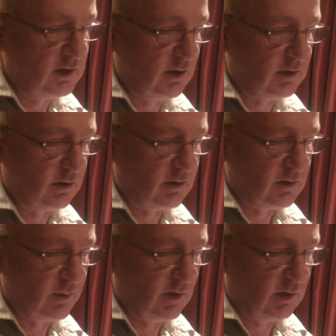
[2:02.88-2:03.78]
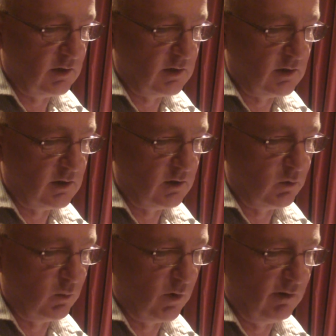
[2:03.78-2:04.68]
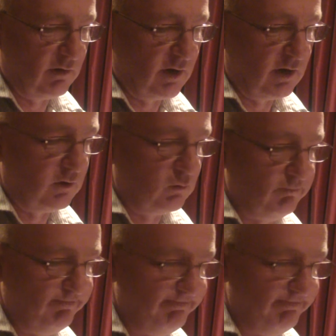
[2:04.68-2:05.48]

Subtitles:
still tries to make things easy, doing whatever he can do.